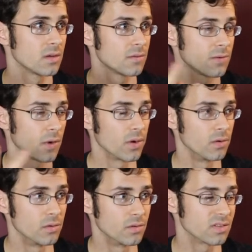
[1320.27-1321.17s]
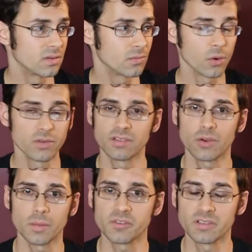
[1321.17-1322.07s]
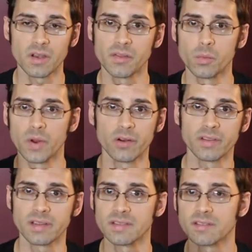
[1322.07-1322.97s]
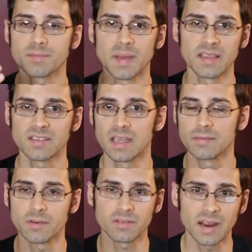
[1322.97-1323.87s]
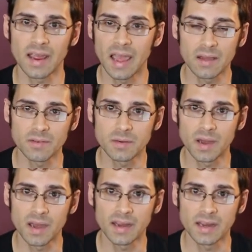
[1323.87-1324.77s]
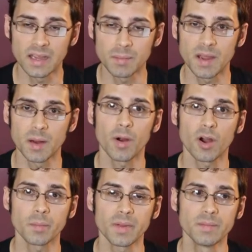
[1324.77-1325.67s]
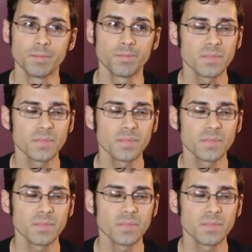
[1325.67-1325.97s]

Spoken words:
photos and wrote descriptions, all the weird like little space savers that I have in my apartment.